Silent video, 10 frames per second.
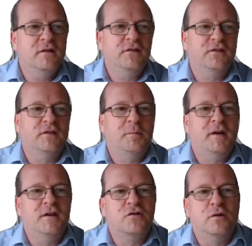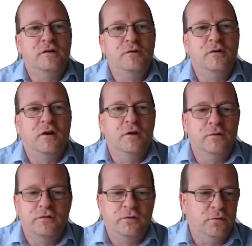This is a page on
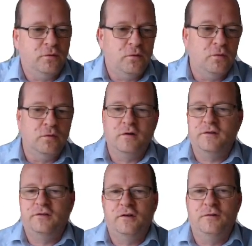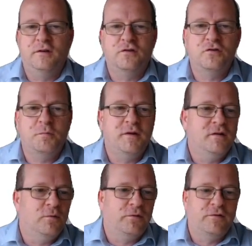unicode.org, so it should be
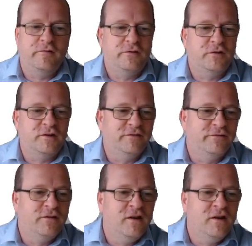authoritative.